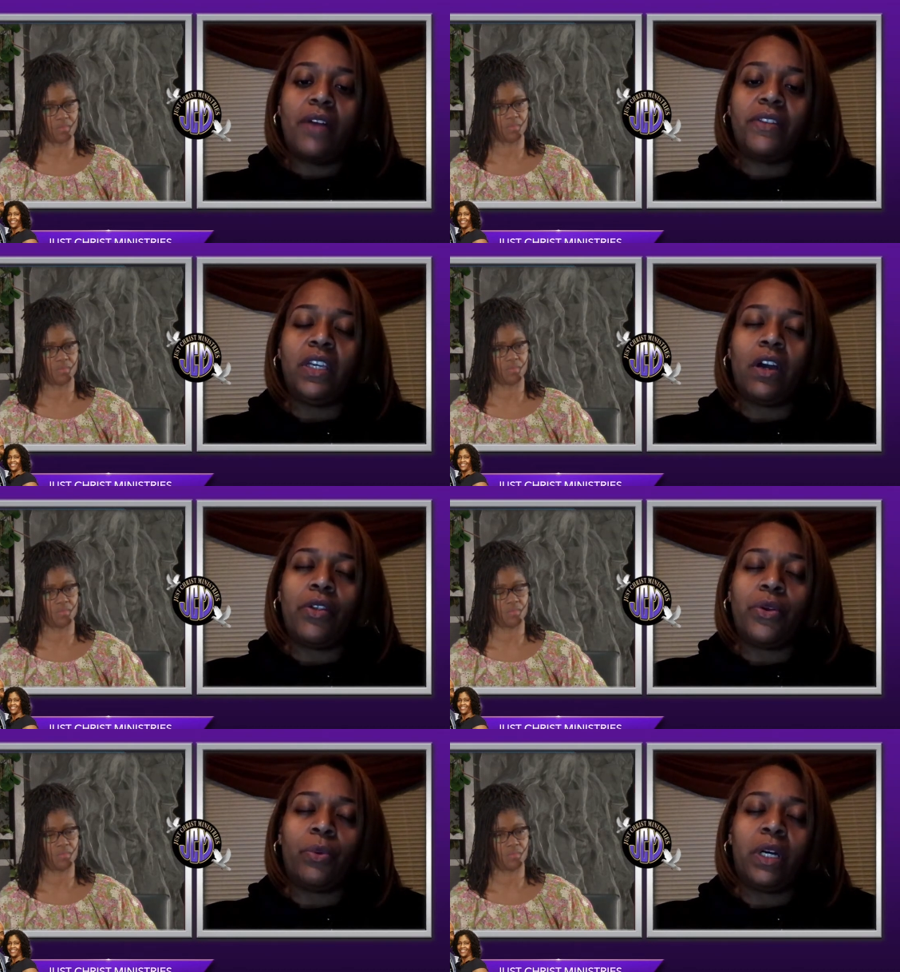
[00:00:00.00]
Speaker 1: The
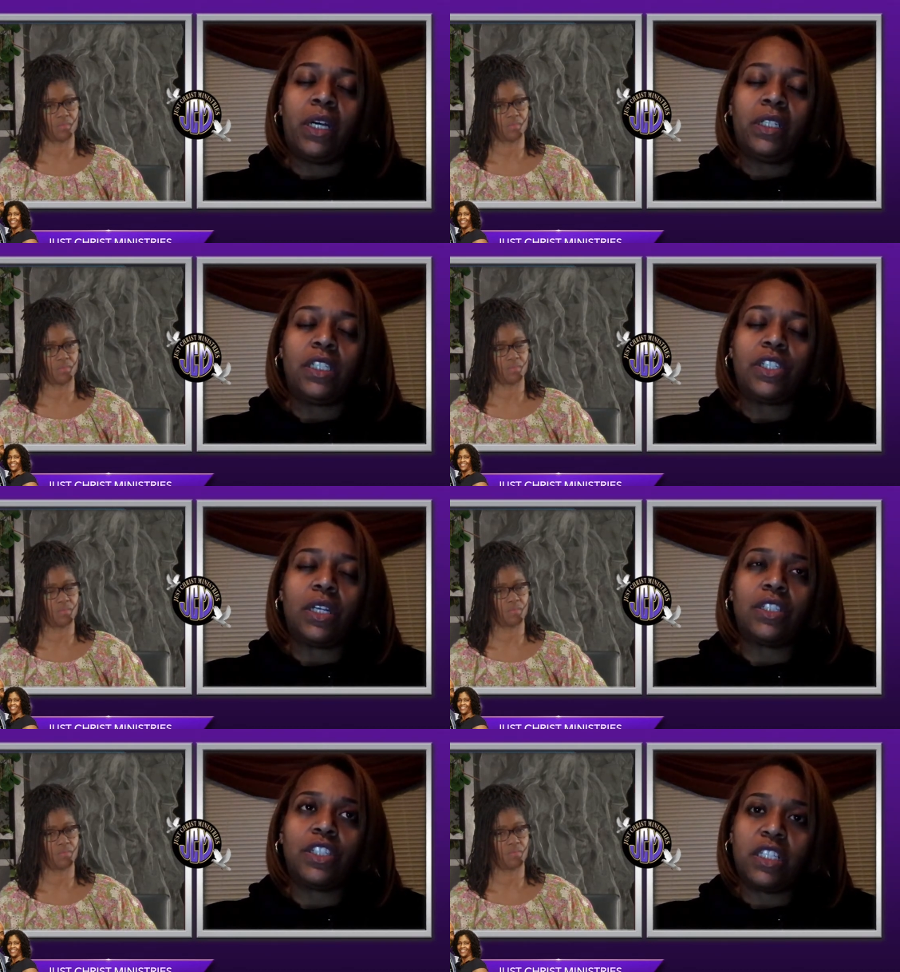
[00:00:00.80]
other one is
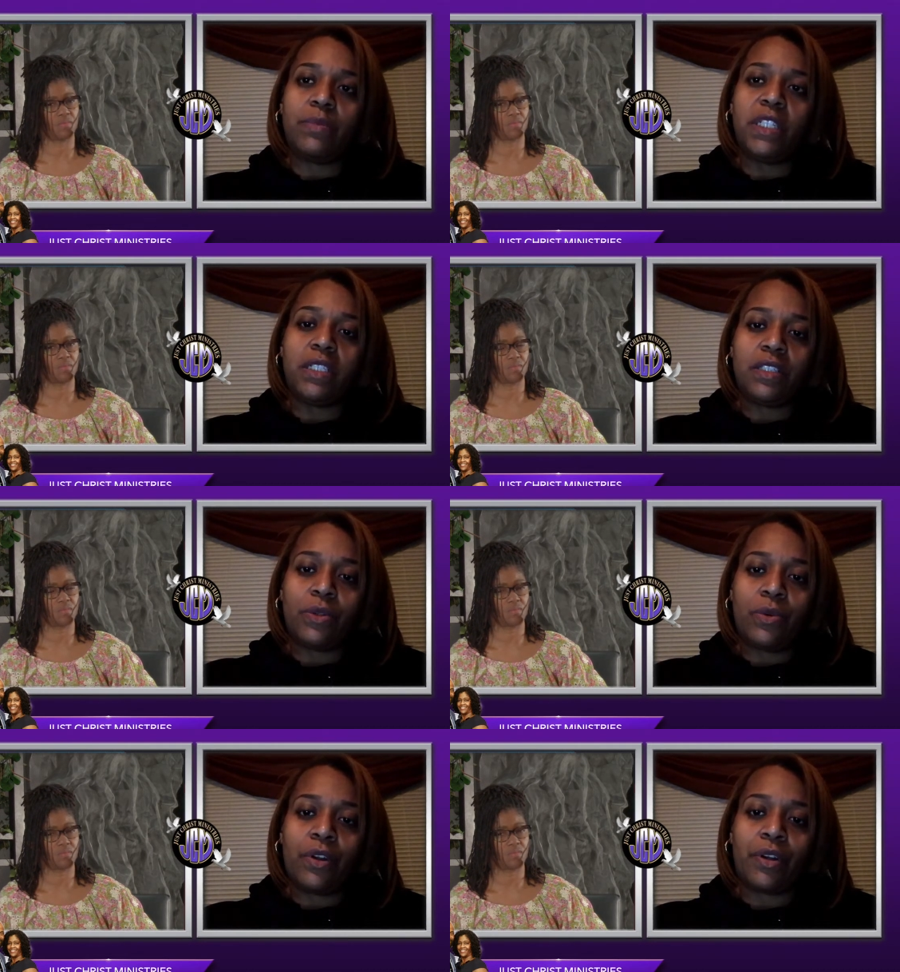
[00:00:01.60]
adjustment
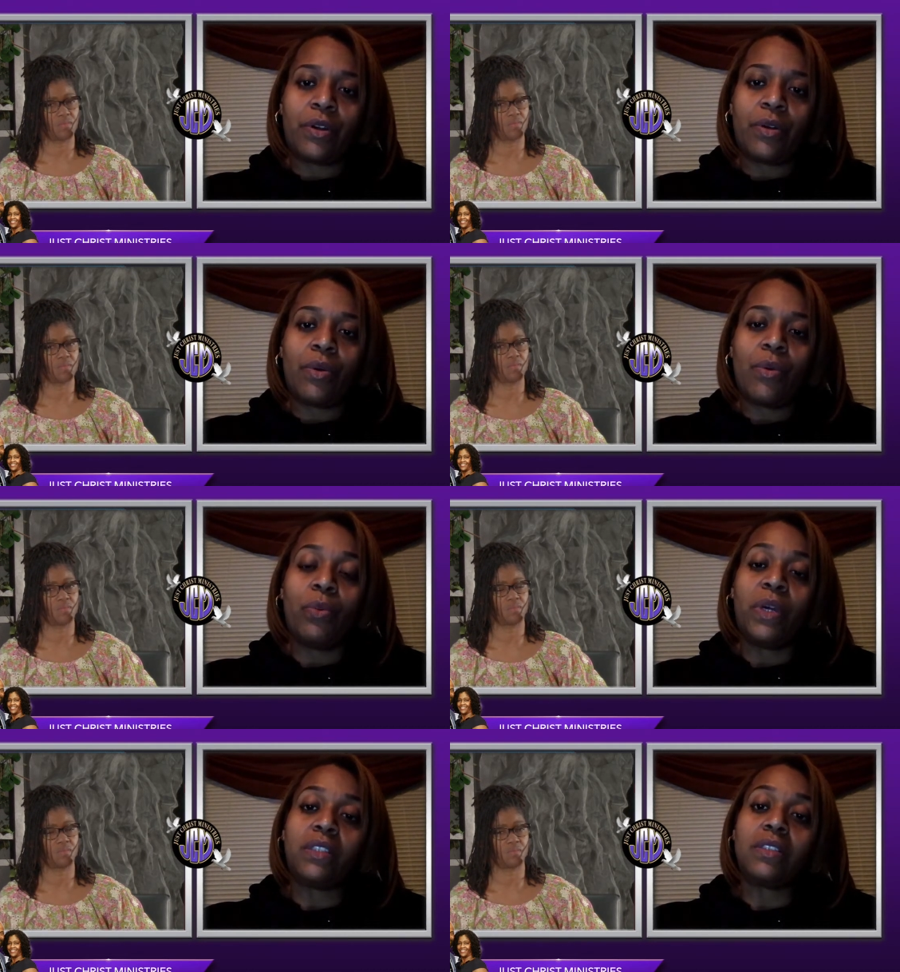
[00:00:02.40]
disorder
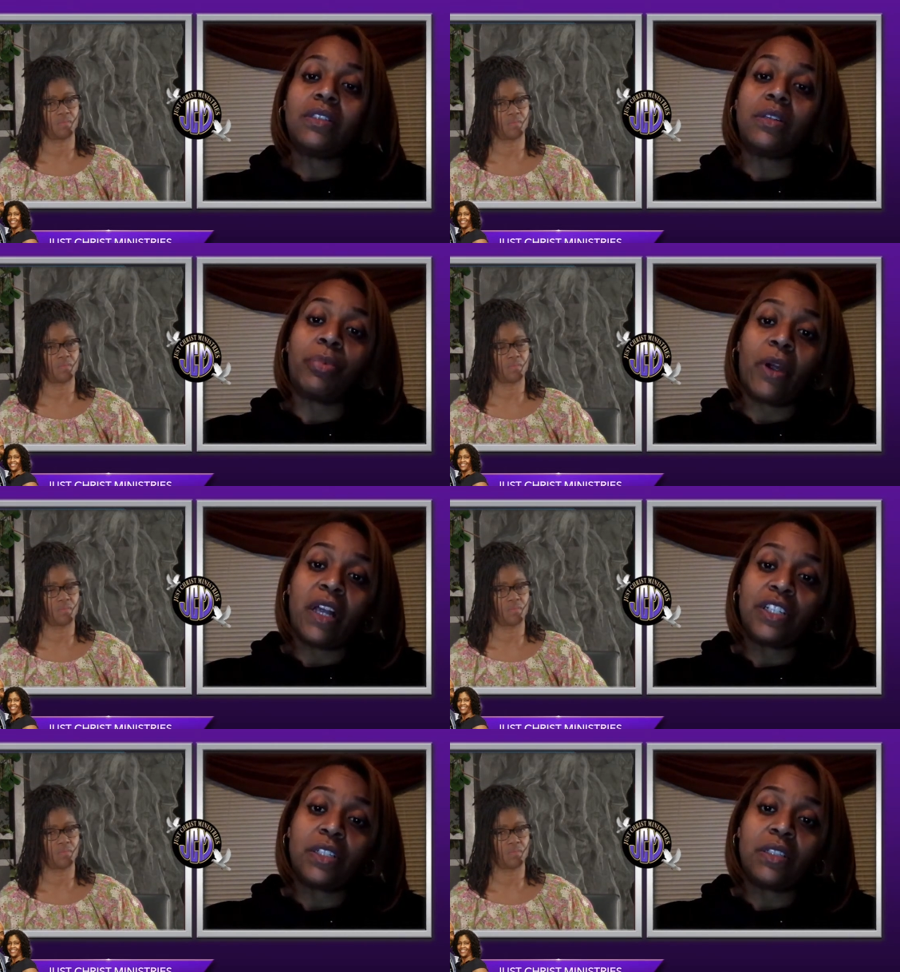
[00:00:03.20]
with
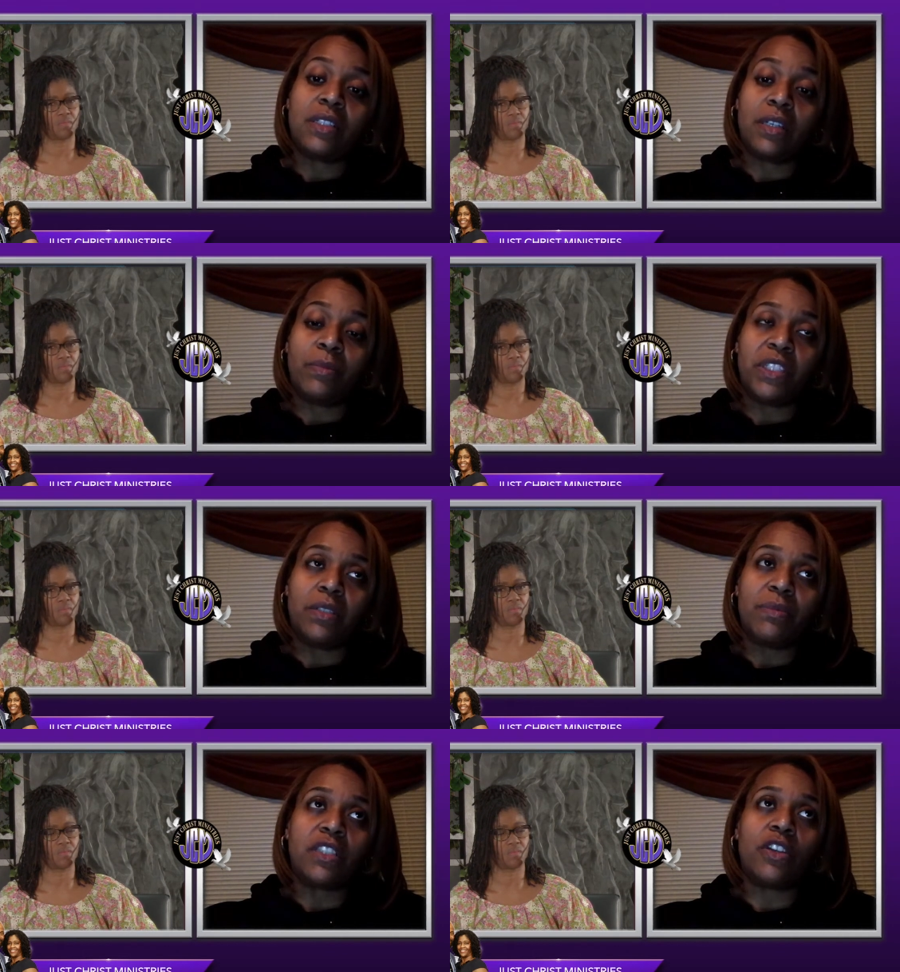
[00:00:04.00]
depression
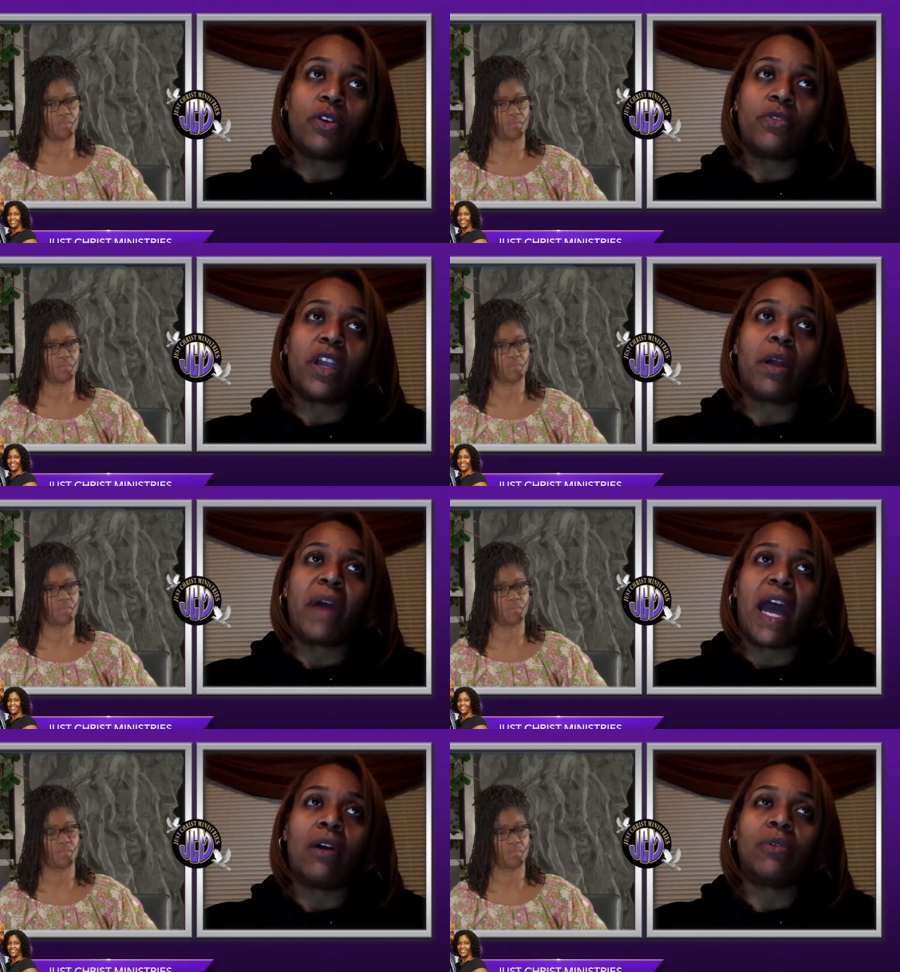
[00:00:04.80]
symptoms. So they're
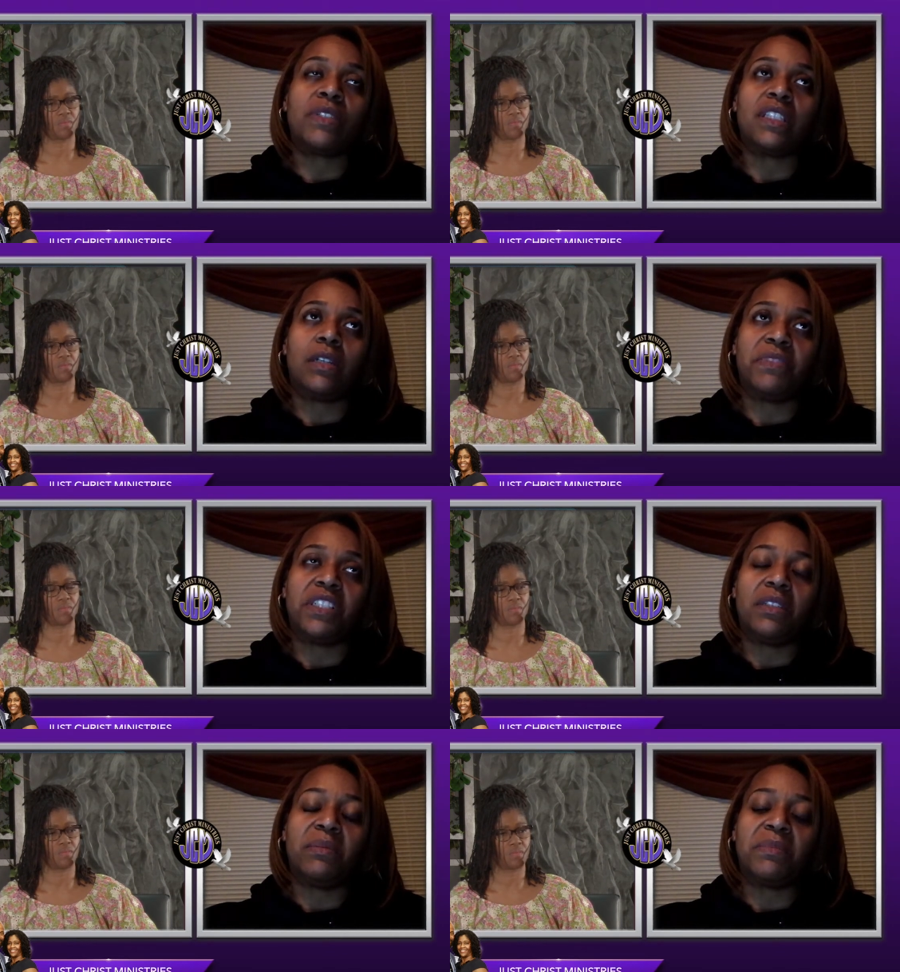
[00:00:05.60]
mild
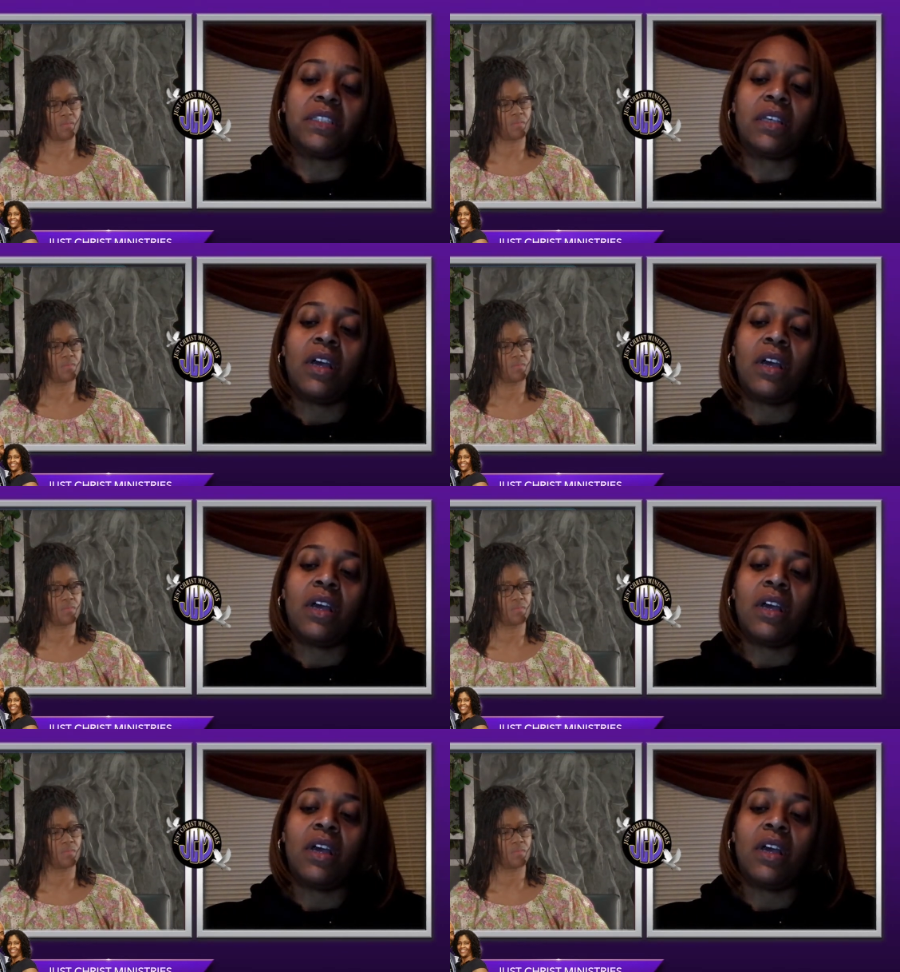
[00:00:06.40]
symptoms.